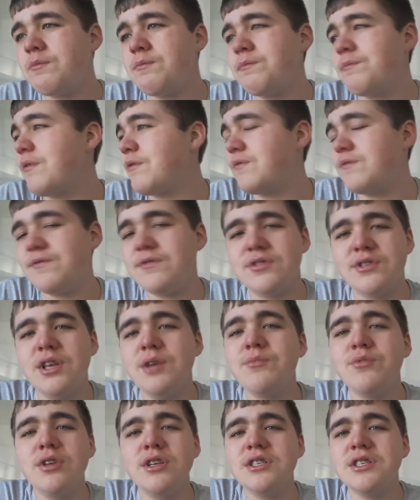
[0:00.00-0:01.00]
But for
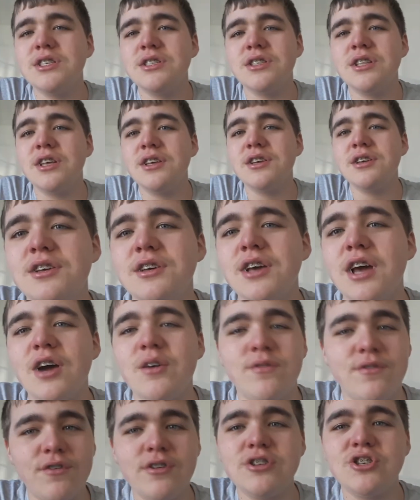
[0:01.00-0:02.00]
some reason,
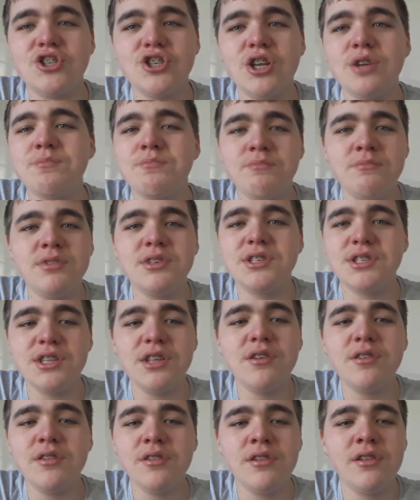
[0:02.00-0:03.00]
our friendship is
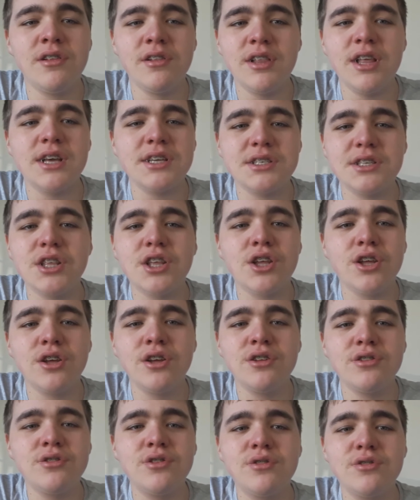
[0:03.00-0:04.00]
still lasting
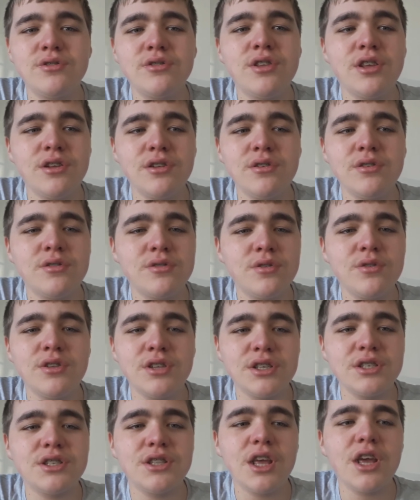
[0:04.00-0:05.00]
till to
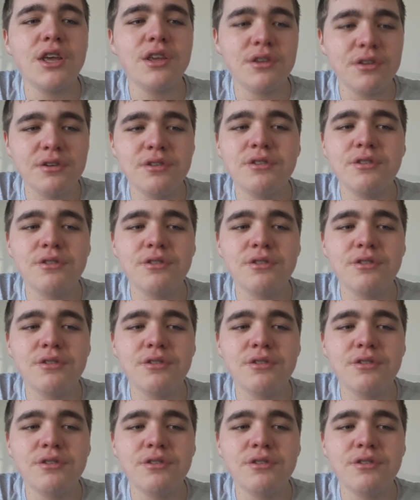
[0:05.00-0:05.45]
this day.